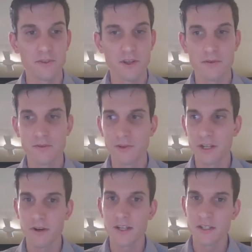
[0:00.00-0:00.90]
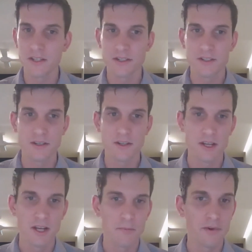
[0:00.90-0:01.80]
So it was really great to
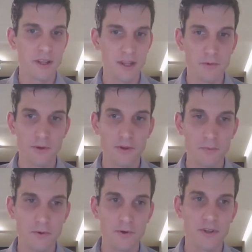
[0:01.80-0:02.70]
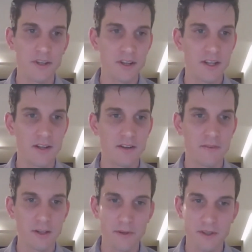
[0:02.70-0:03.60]
bring them all on board in
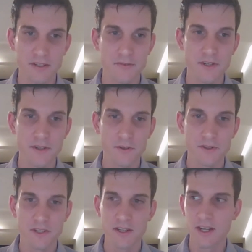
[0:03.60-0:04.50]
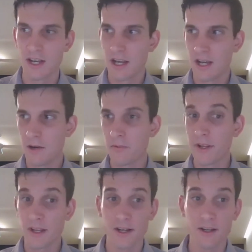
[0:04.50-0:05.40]
developing this resource. And we
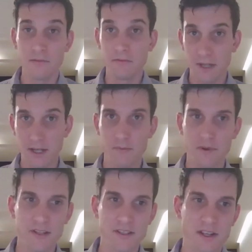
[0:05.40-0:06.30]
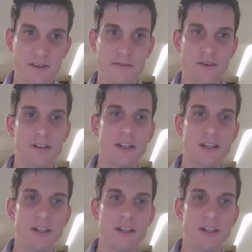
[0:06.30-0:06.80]
are, as Eva